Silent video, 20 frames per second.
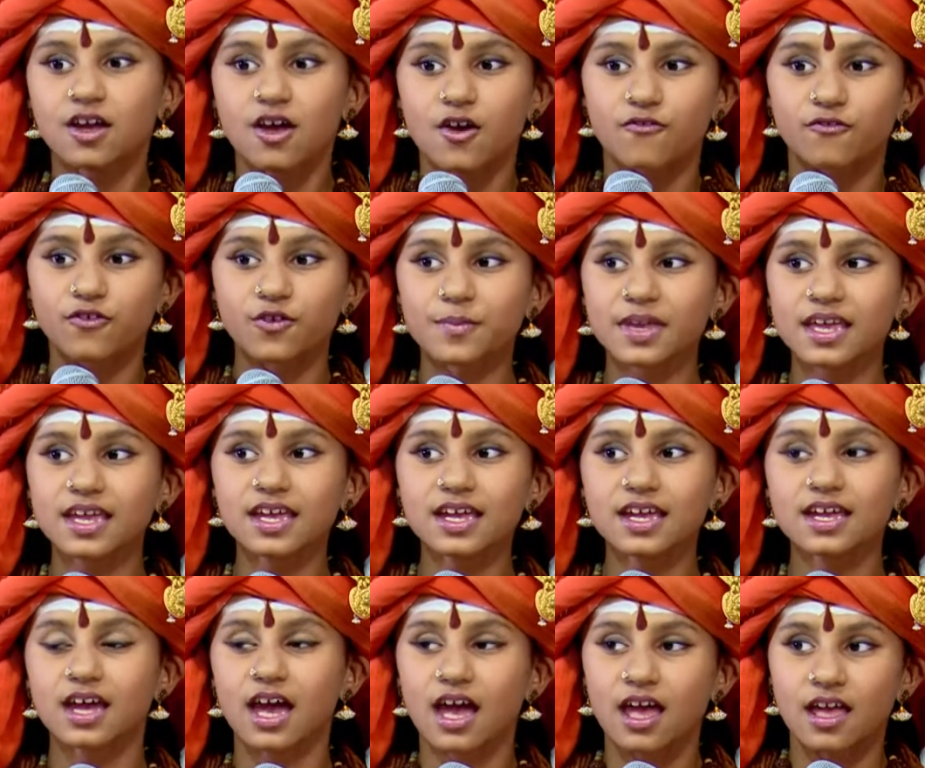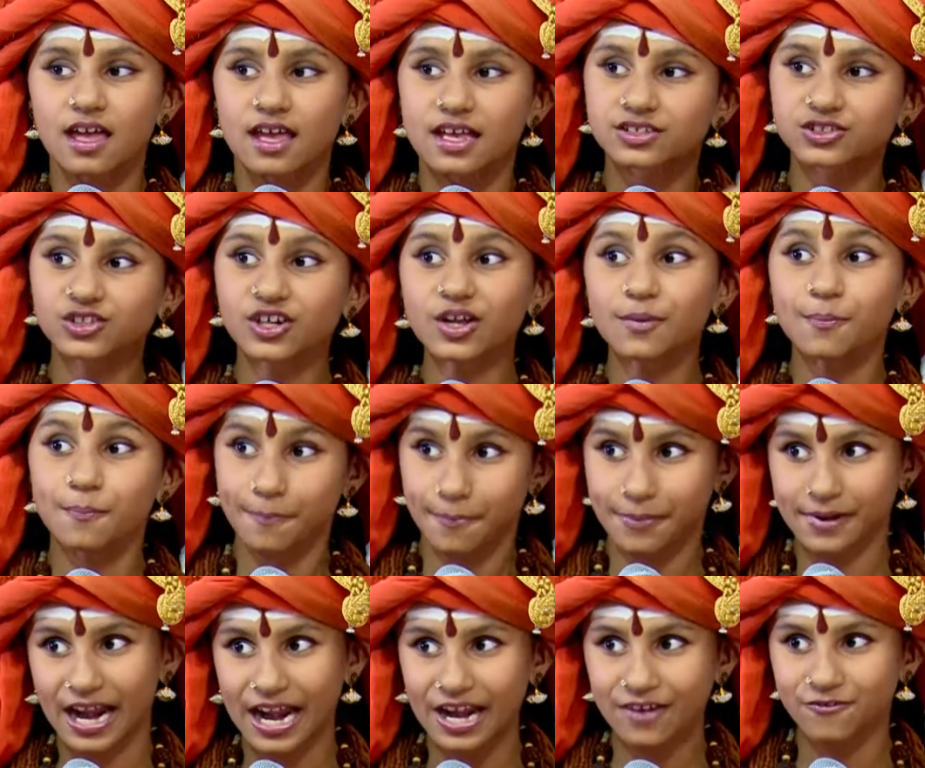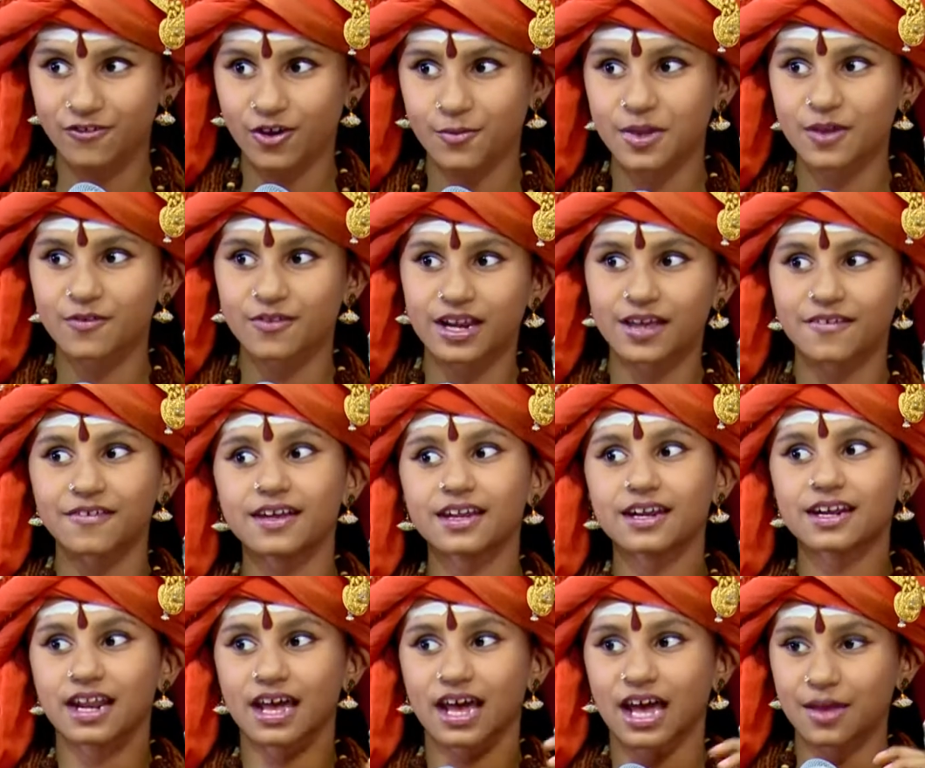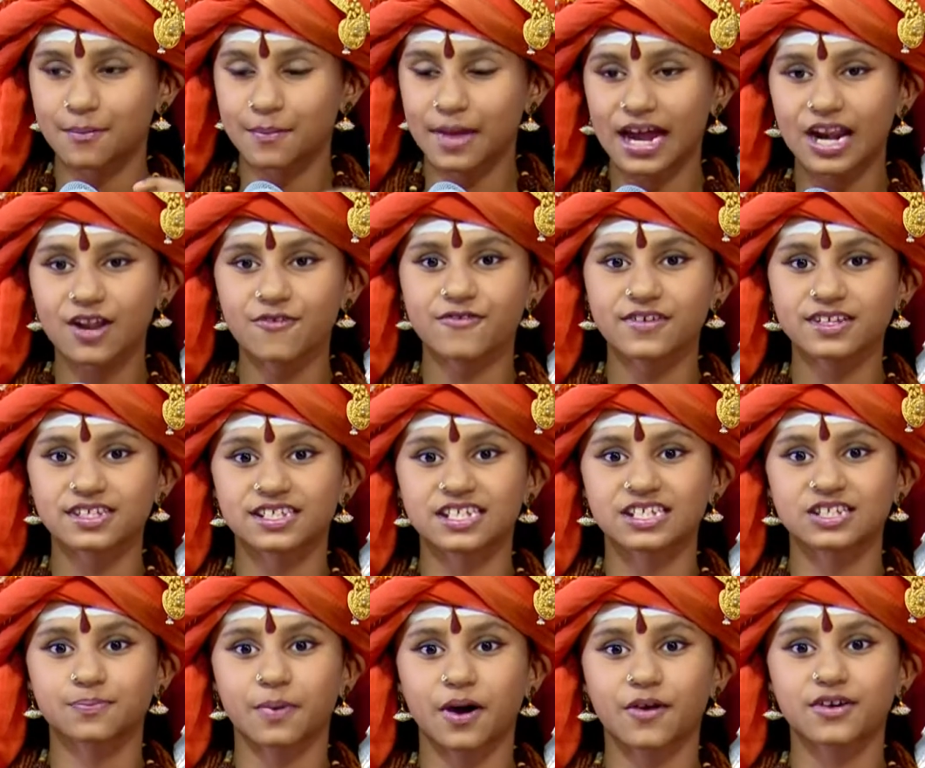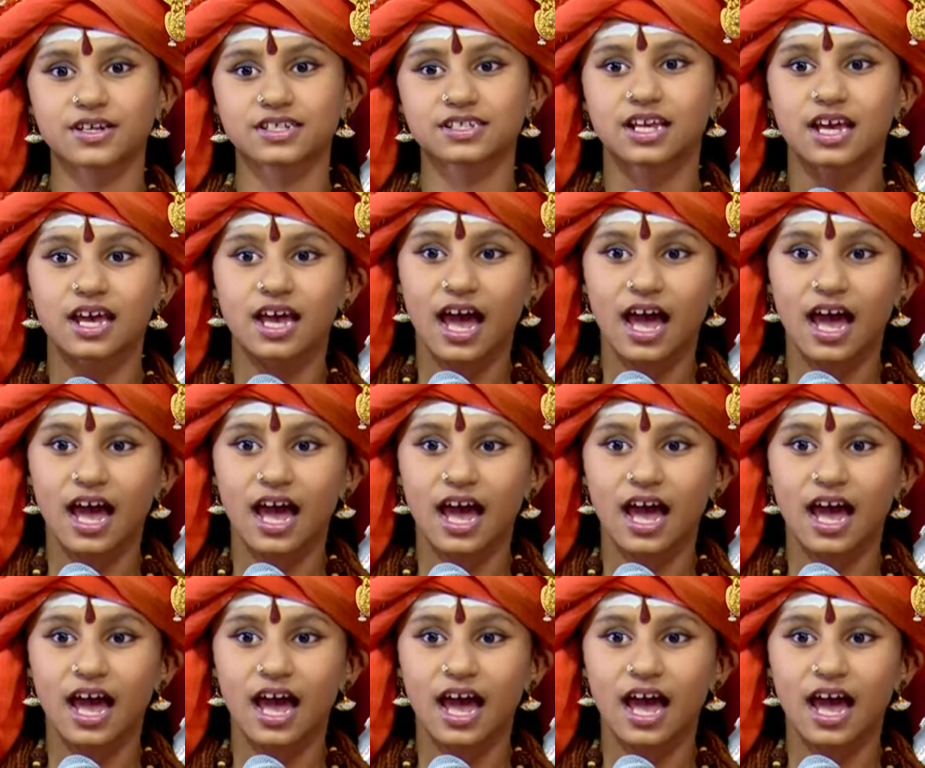For me, it's not a pride for me whenever I manifest these powers.